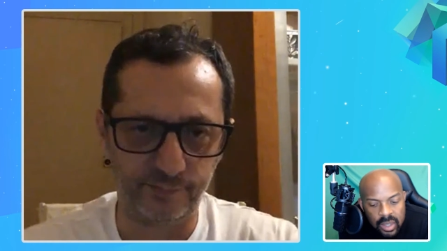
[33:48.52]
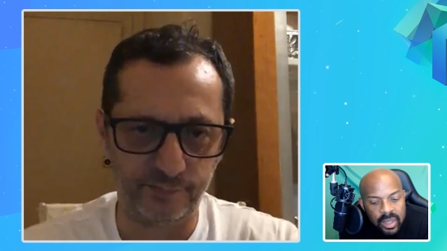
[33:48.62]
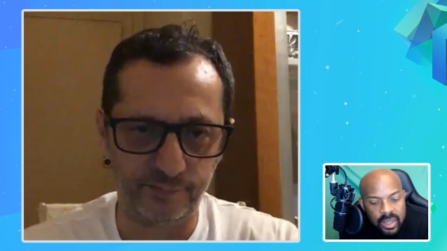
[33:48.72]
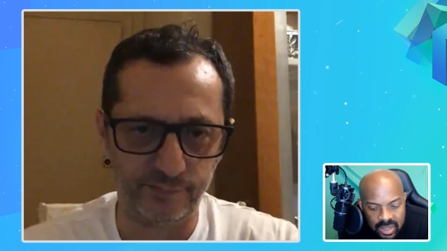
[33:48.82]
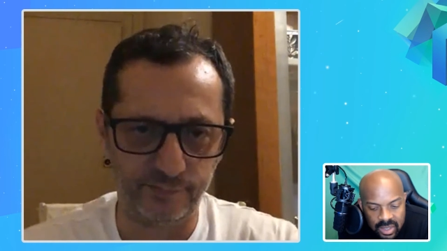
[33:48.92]

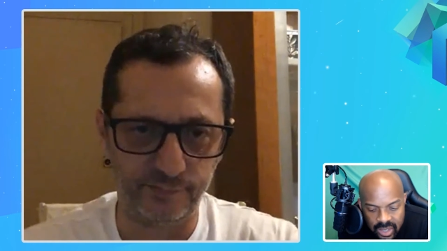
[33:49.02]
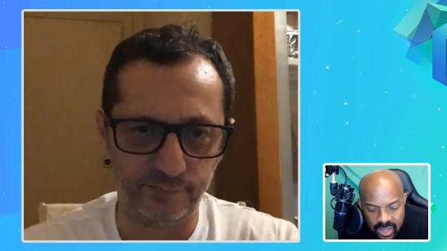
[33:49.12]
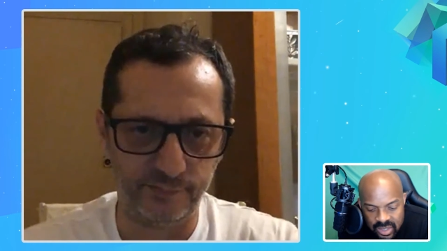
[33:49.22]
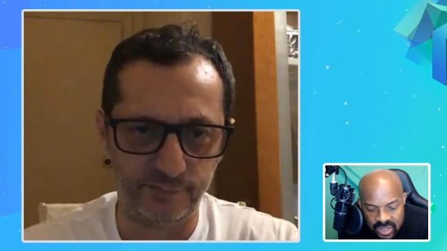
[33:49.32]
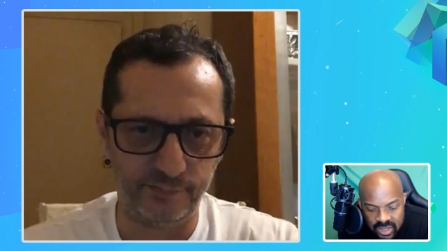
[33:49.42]
Speaker 1: Excellent.
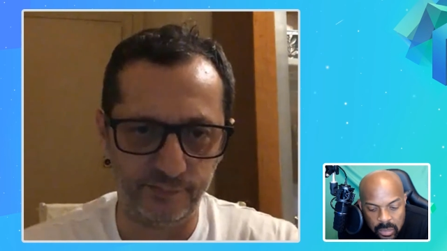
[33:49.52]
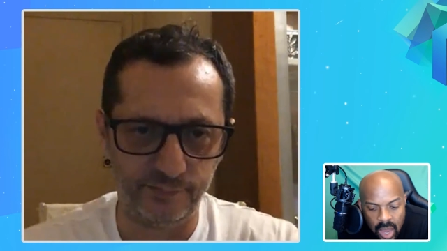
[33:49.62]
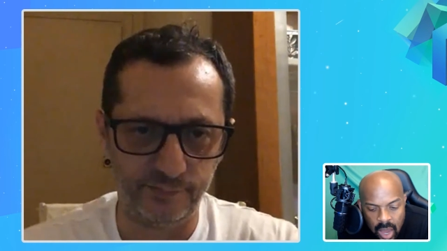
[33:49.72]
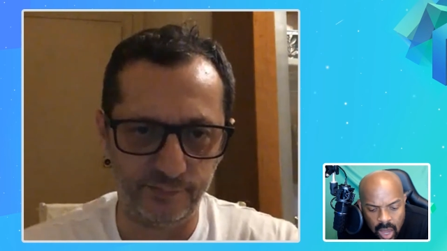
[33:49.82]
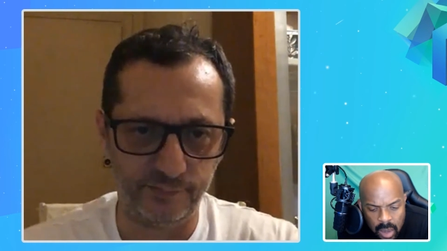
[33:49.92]

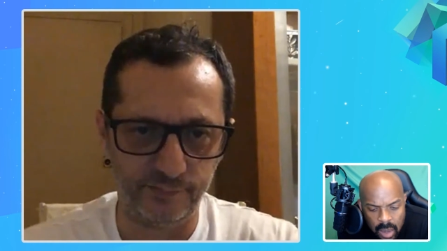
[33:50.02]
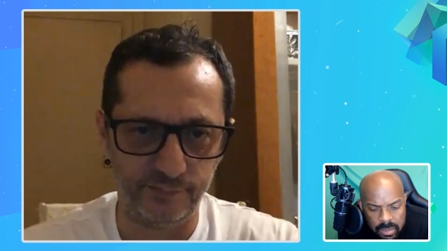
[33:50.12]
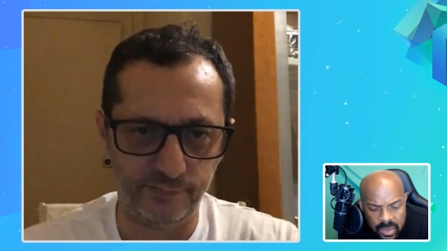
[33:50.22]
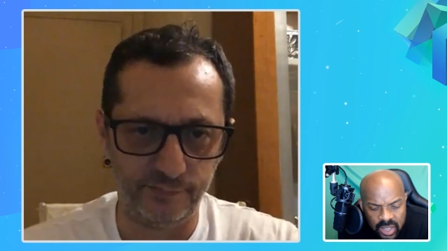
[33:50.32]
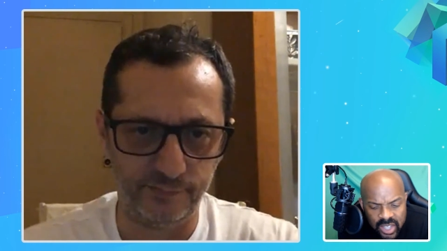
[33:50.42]
Um, I think
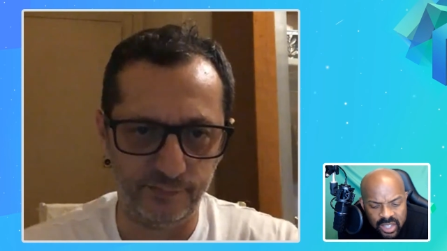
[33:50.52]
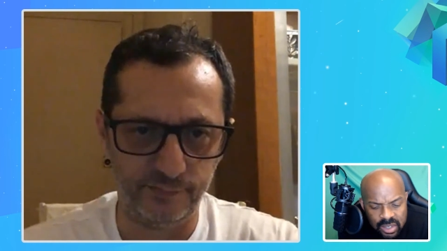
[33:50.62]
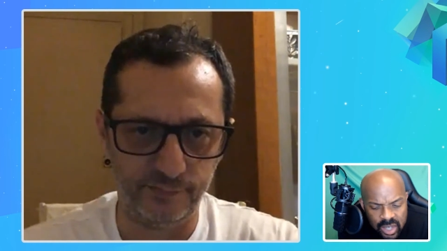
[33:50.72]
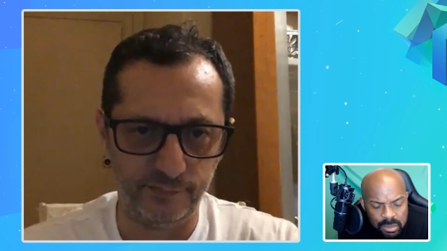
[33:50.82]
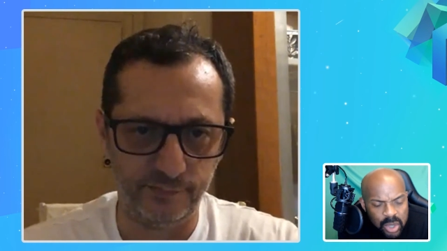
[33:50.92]
you said,
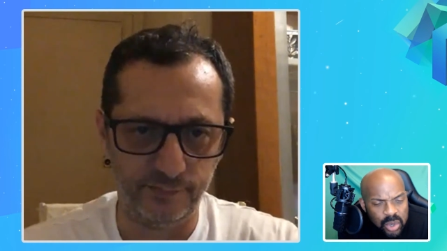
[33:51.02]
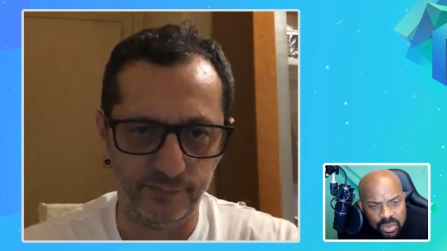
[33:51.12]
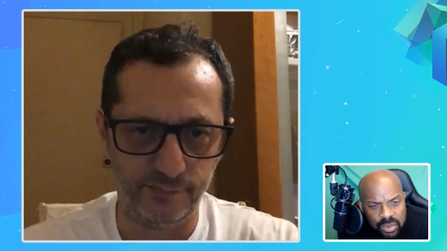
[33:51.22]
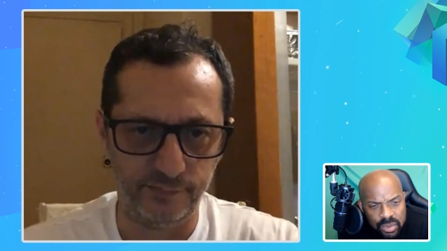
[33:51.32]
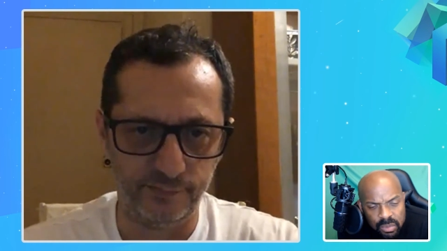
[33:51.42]
yeah, Unif-
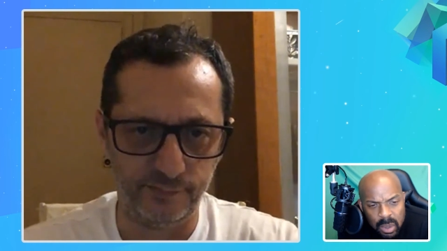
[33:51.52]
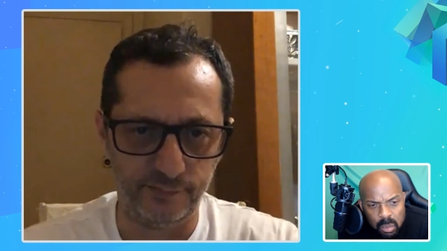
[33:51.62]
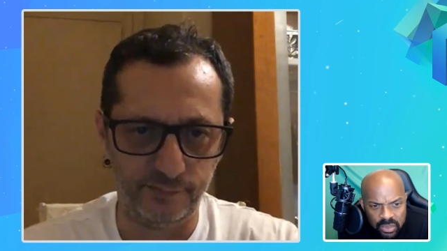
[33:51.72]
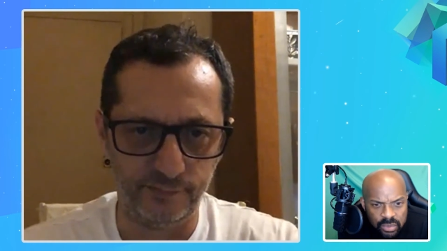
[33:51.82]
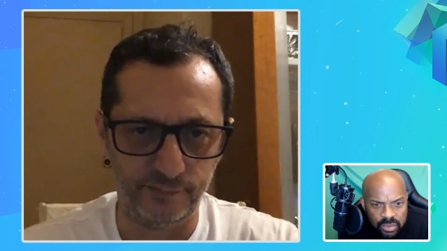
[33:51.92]
you've been with
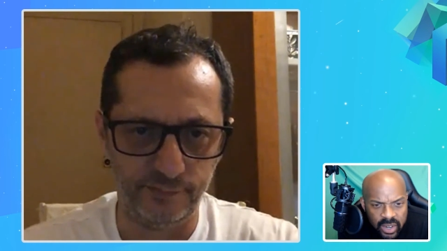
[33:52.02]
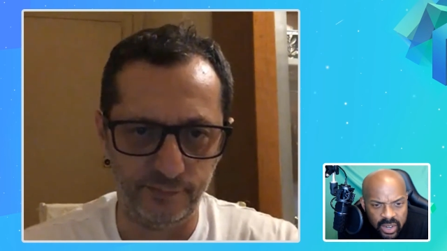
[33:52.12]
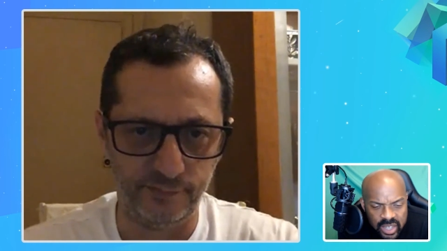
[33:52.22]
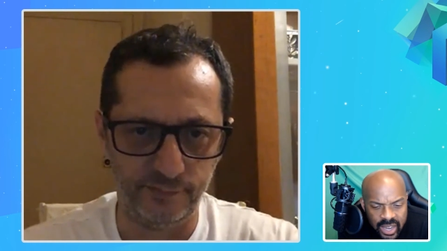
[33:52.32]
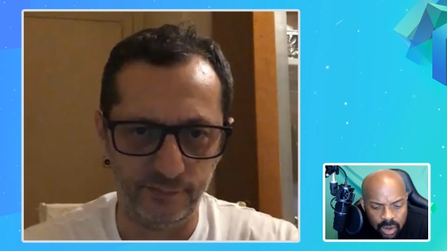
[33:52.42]
Uniface
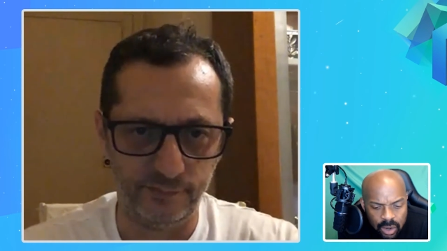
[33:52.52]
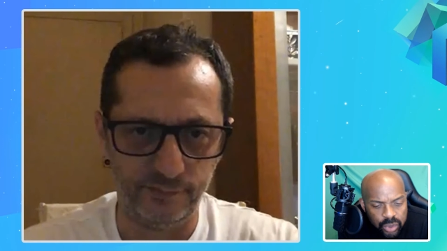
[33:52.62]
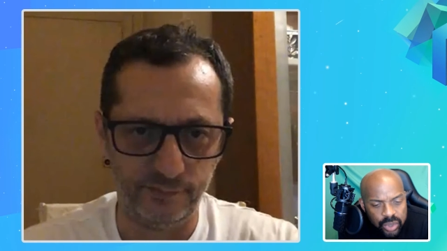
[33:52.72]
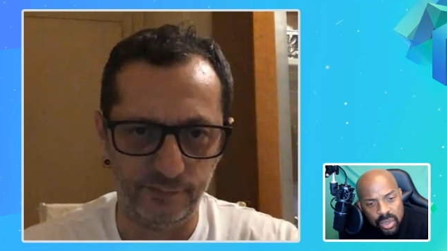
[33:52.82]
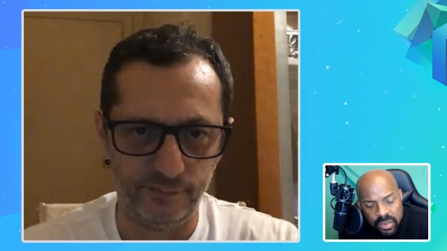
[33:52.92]
now or
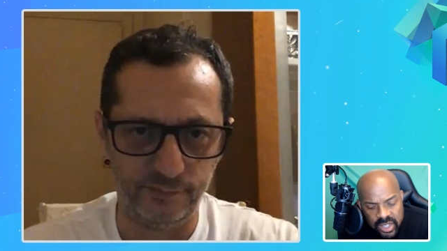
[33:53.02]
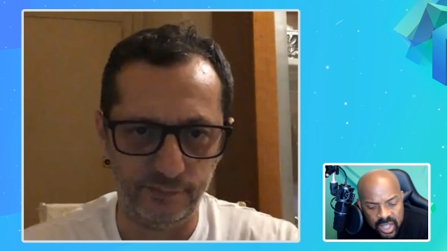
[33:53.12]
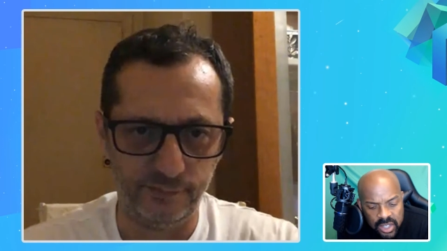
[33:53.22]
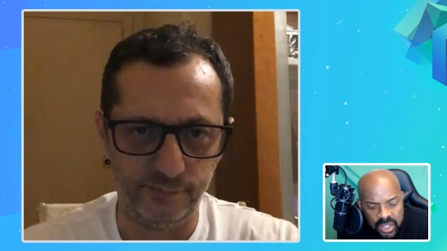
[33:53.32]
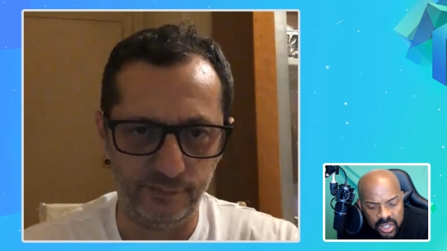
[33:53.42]
Uniface
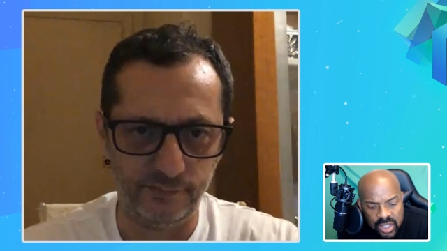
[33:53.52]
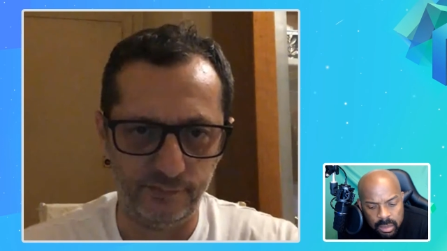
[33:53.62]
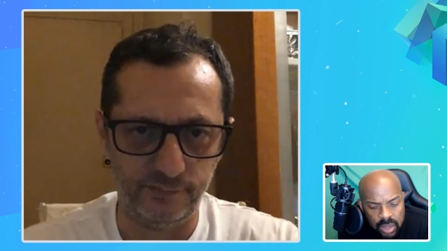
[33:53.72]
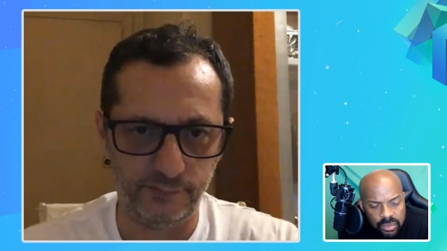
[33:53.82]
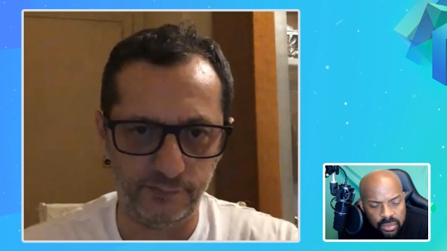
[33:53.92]

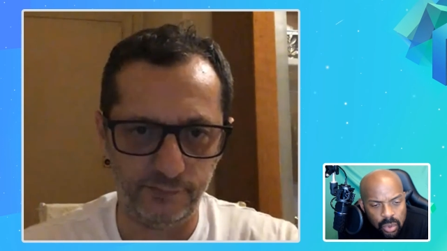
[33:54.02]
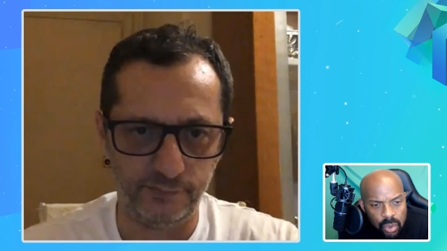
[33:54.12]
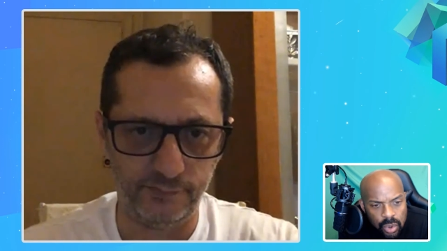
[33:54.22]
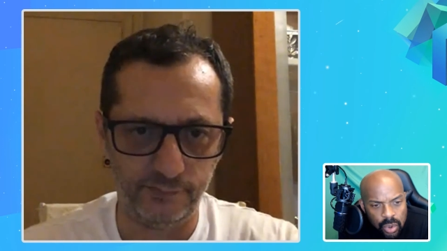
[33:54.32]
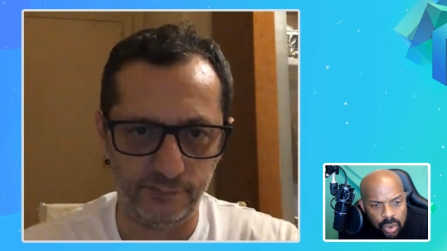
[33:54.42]
customer
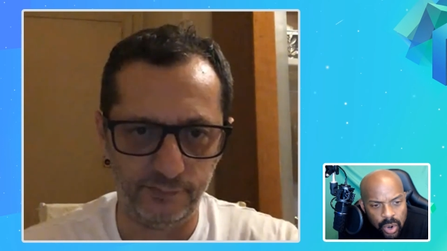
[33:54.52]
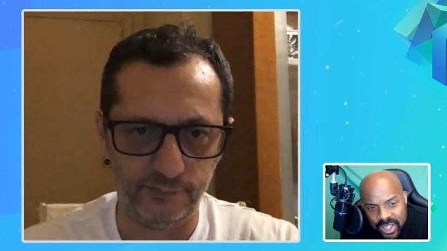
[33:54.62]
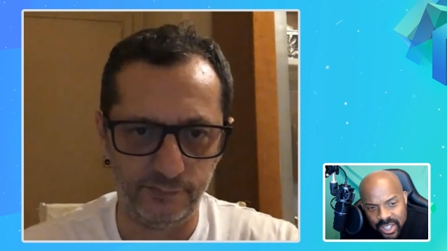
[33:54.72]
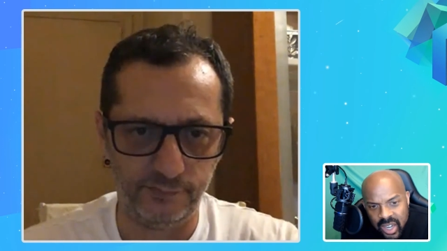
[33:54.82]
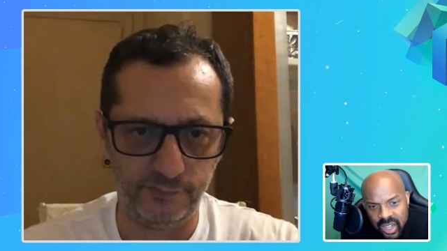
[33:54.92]
for eight
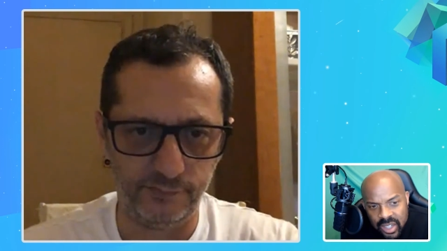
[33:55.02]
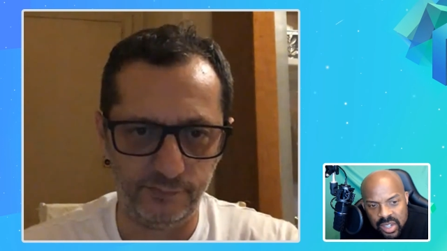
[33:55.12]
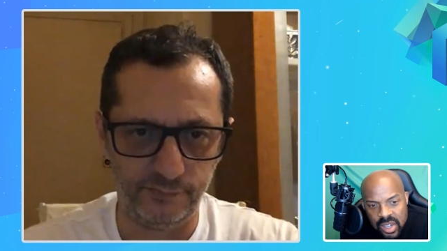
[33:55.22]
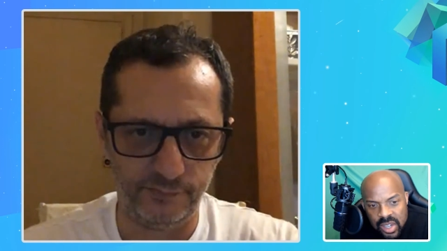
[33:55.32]
years.